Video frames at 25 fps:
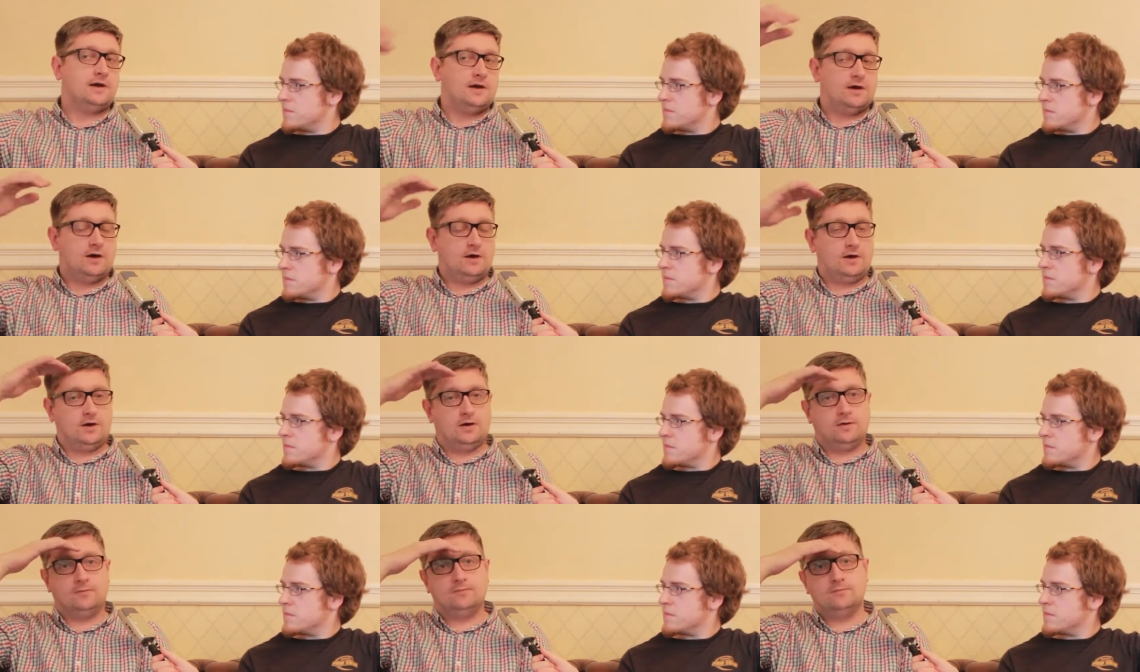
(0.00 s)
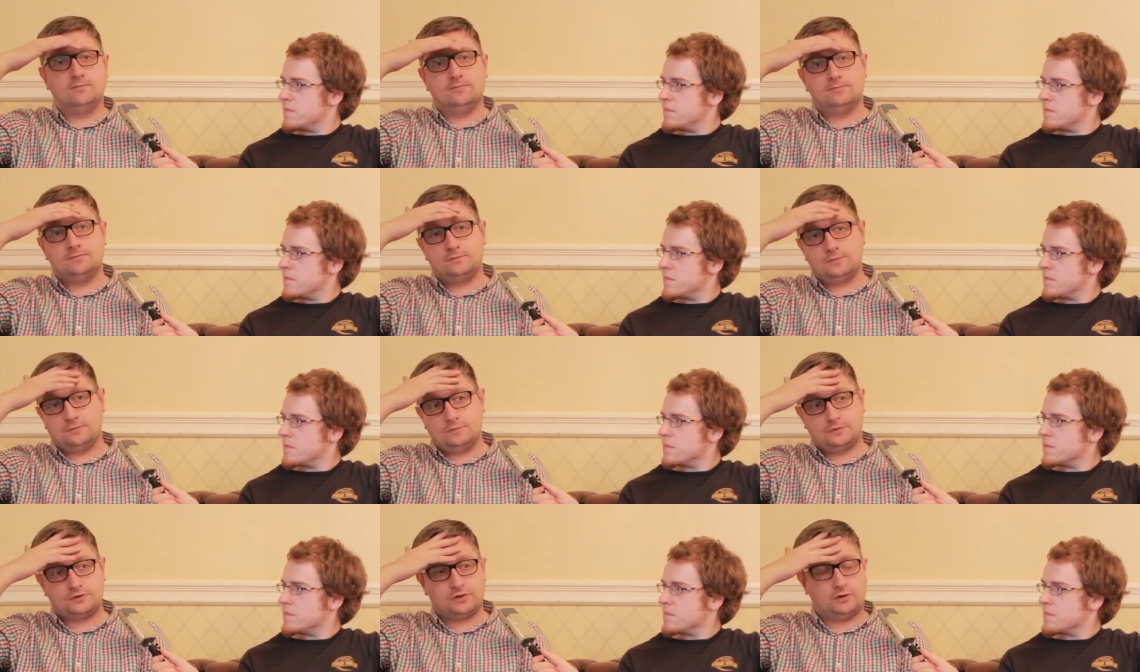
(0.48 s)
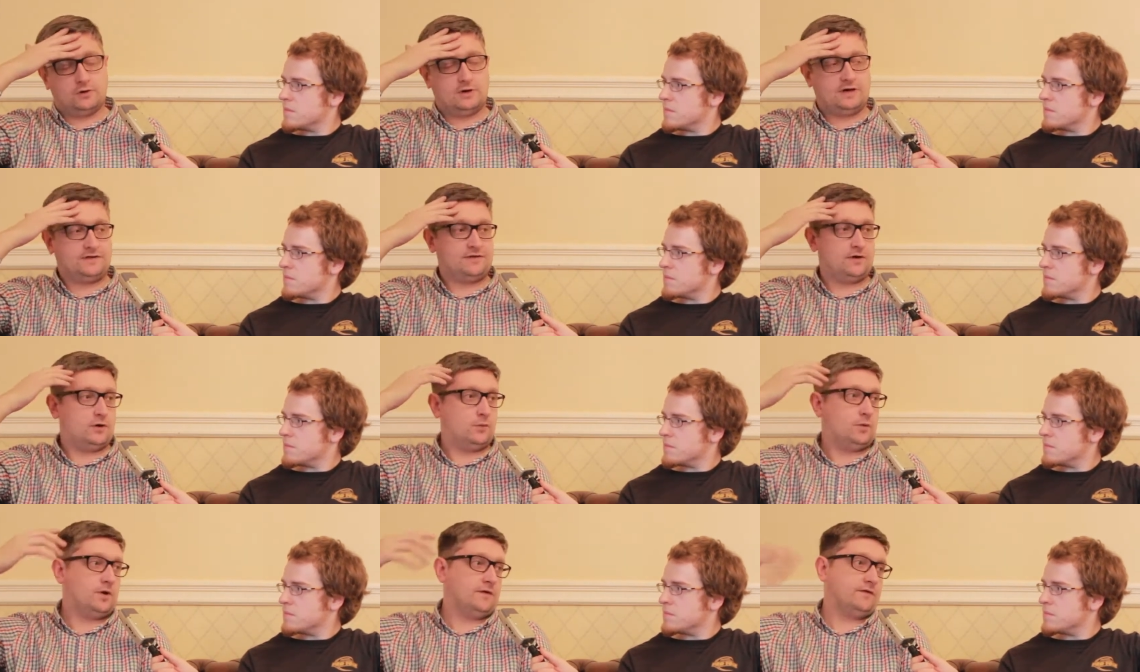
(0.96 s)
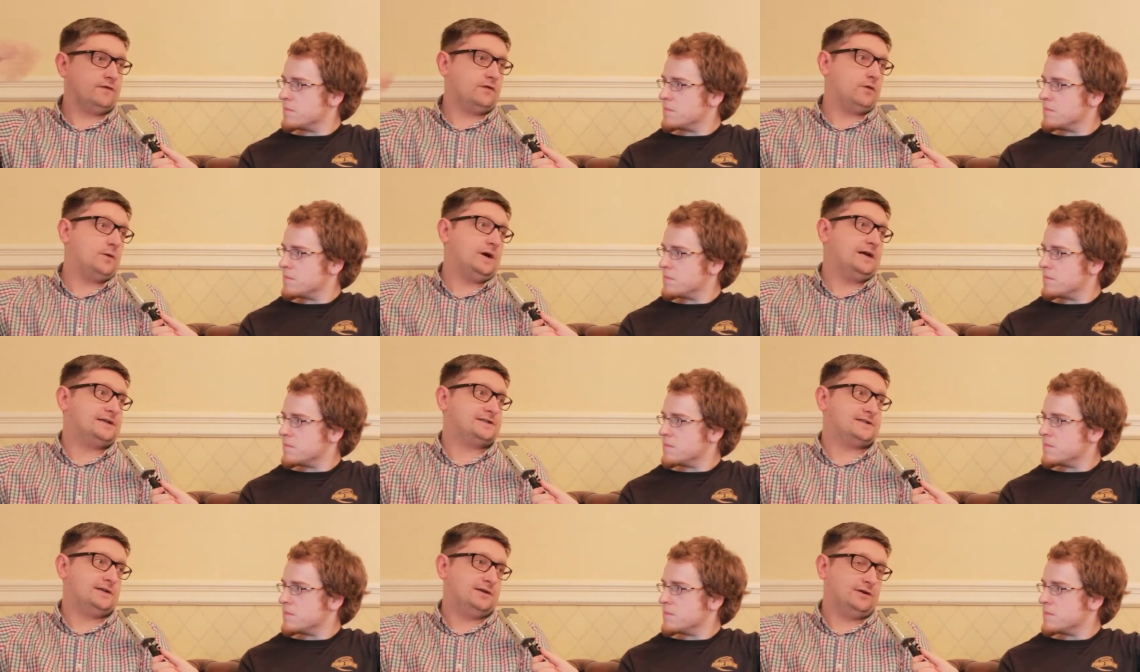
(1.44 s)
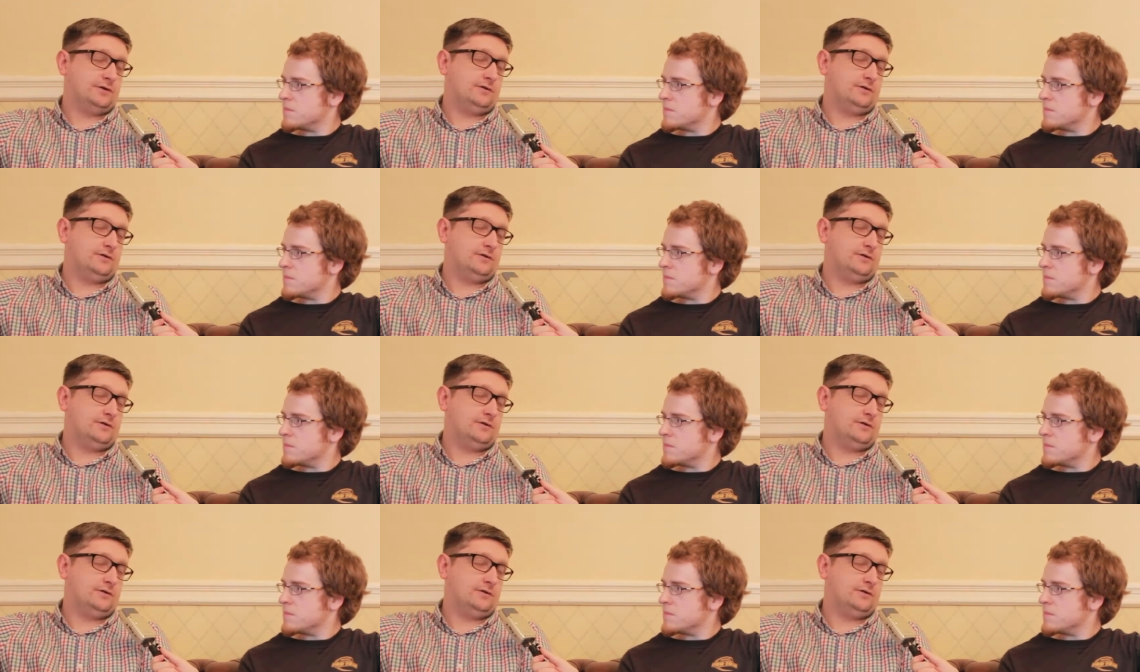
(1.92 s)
Speaker 1: So I thought one of the ways to do